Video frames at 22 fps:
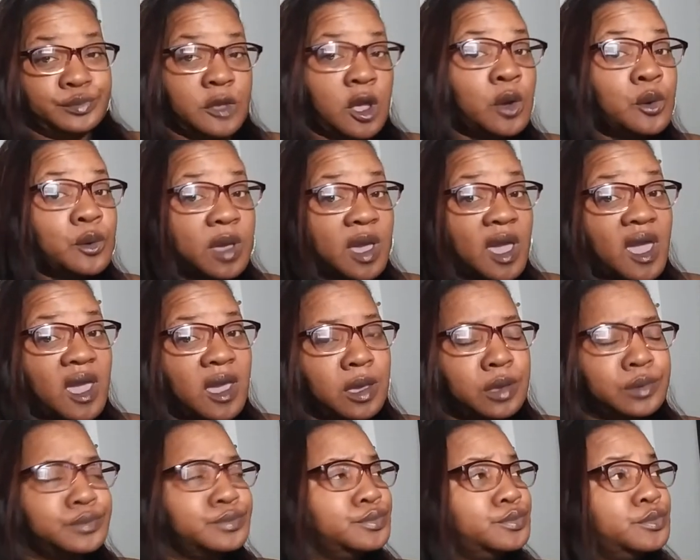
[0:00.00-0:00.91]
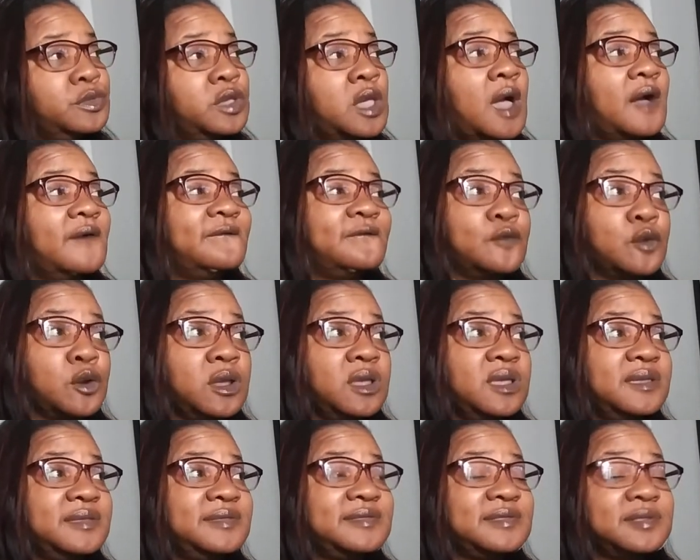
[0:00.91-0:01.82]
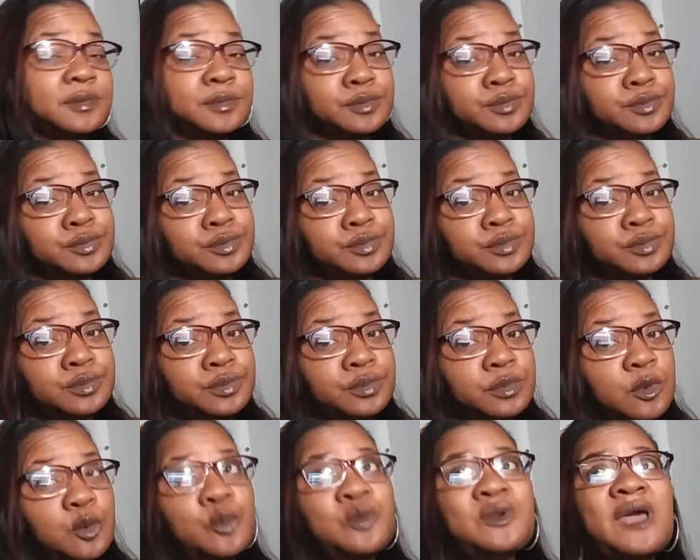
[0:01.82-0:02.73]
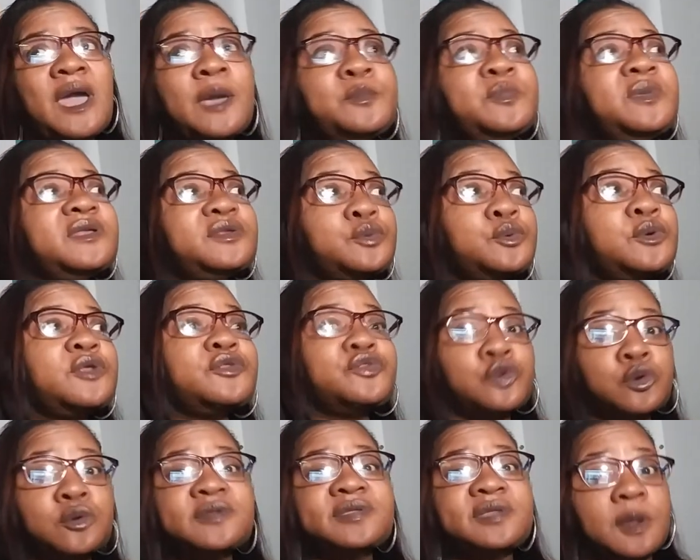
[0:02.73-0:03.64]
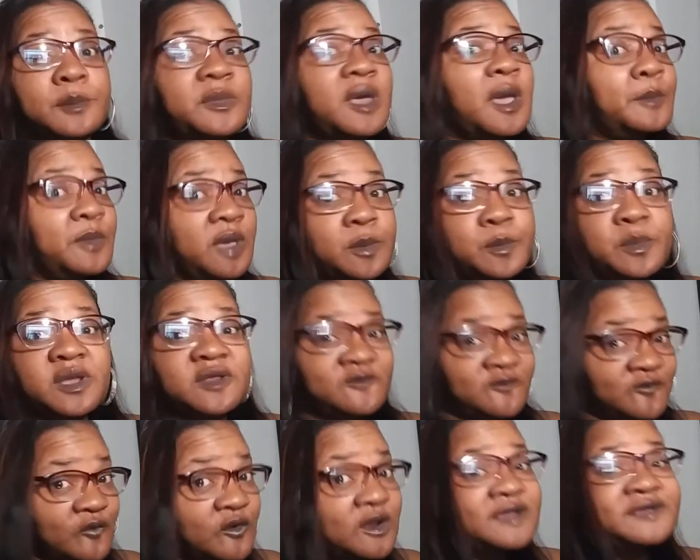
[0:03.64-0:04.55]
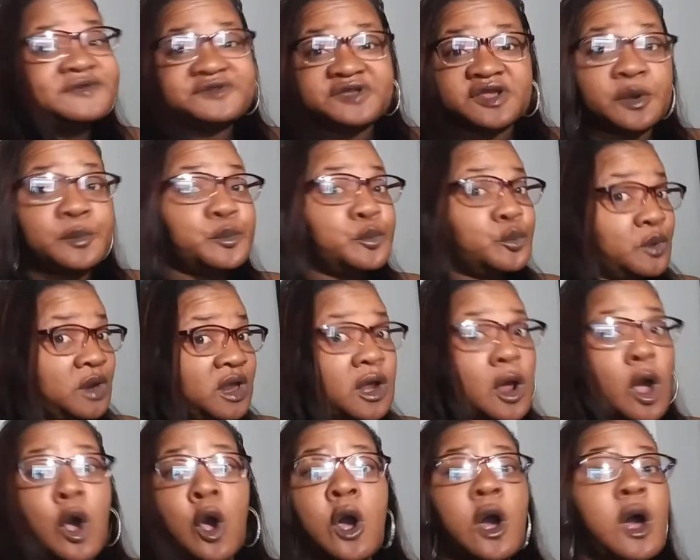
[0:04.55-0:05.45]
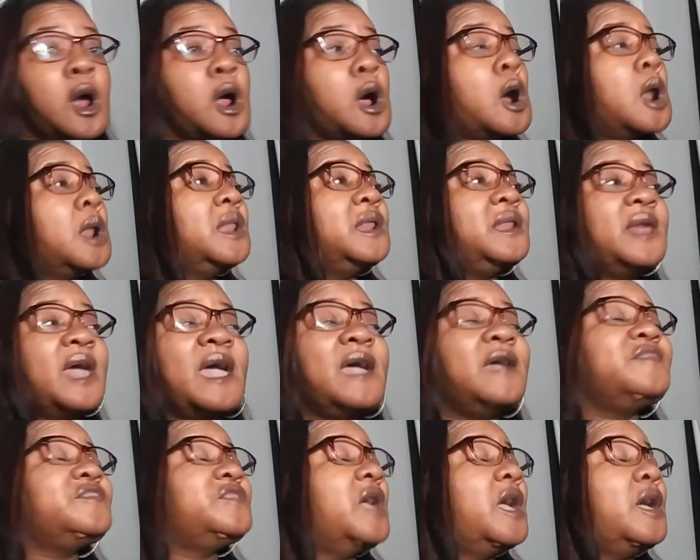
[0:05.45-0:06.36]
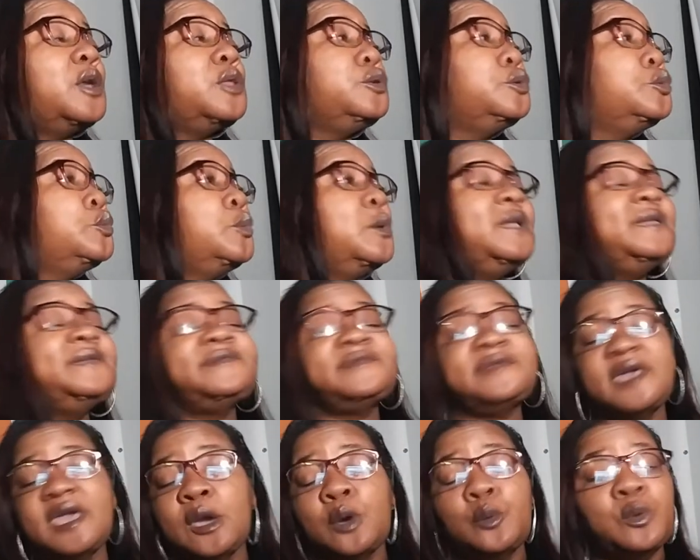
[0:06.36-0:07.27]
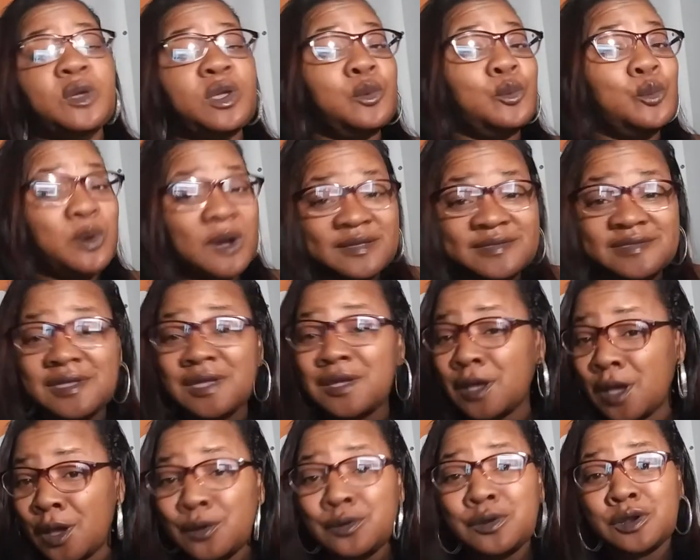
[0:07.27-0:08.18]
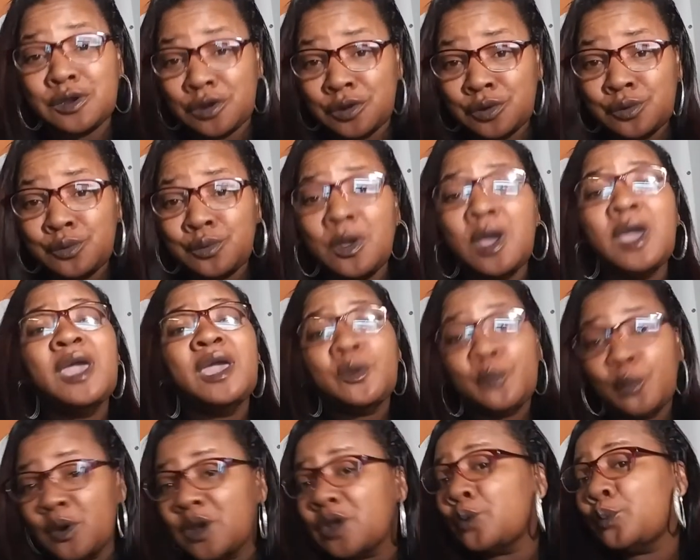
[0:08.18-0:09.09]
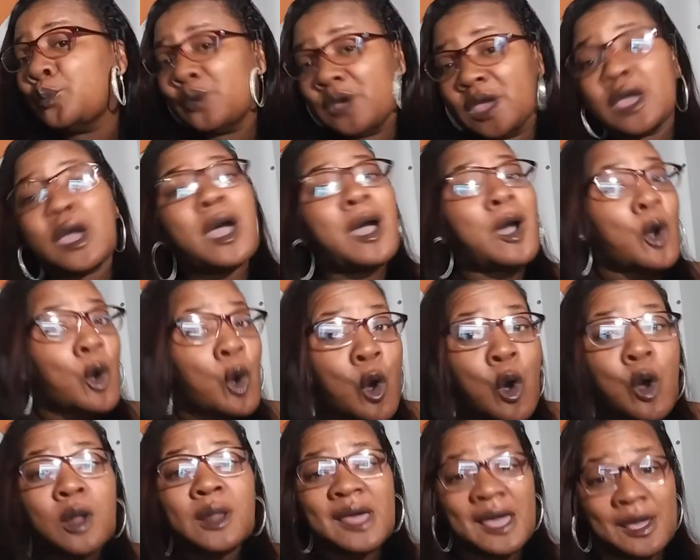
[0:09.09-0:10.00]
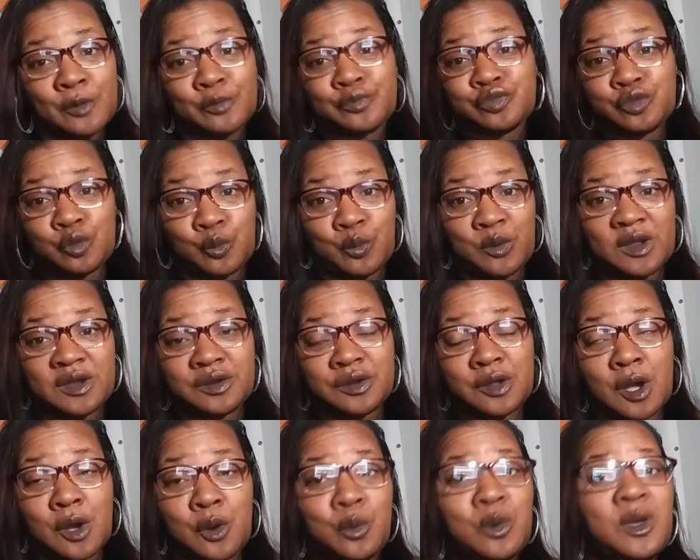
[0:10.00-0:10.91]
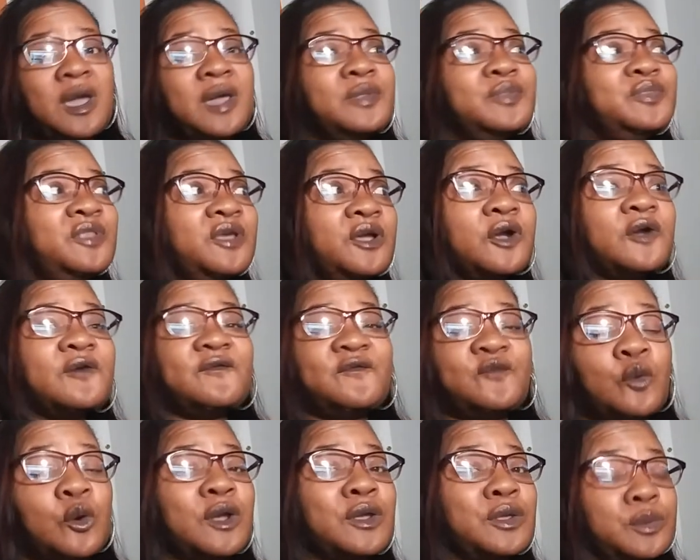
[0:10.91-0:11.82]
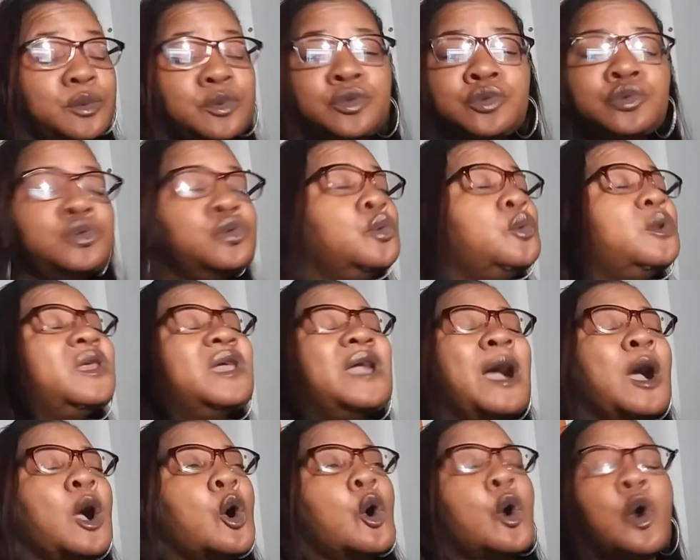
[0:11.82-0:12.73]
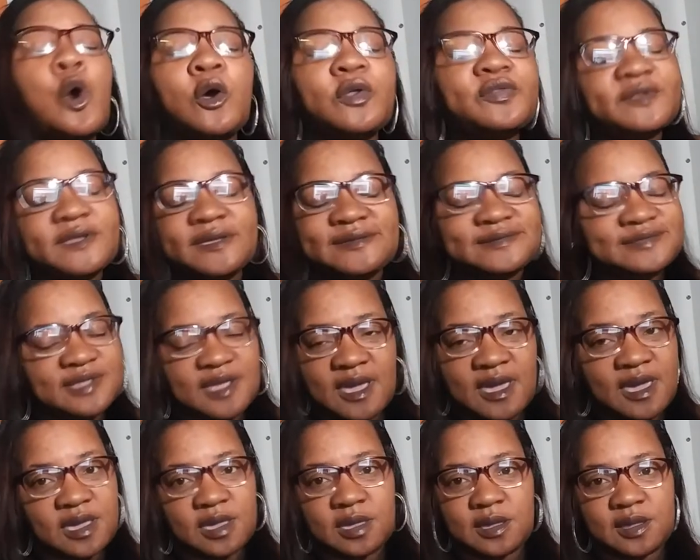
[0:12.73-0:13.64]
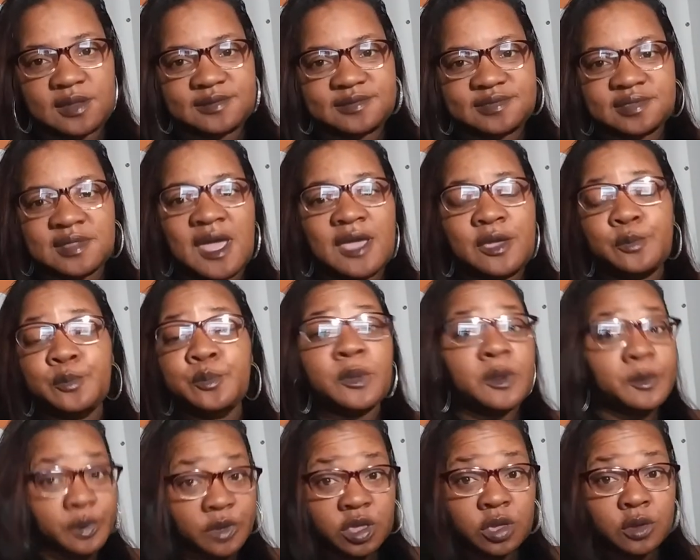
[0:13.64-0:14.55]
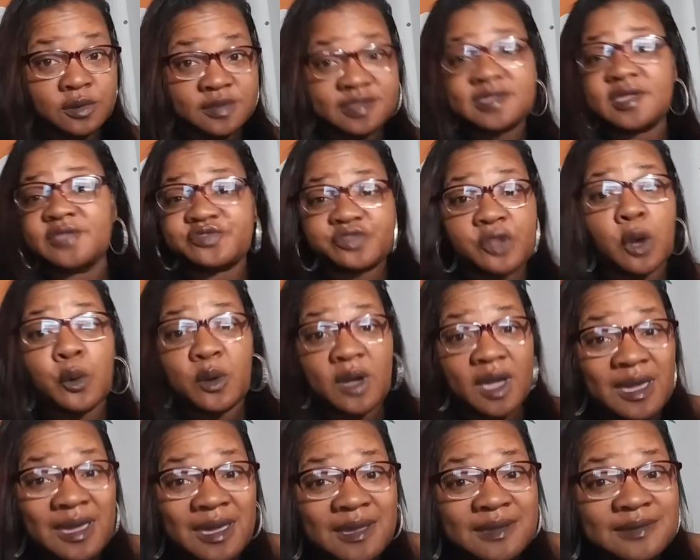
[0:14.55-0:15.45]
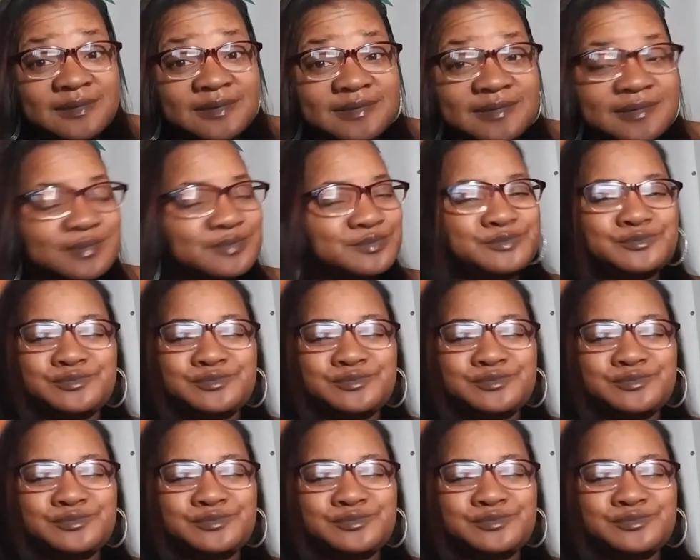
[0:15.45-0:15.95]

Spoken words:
okay, y'all friends. When that bitch would have threw something at me, bitch, friendship, when all of that we said we wasn't going to do, would have went all out the window. Therefore, you would have got all these hands. Like, remember Houston throw hands?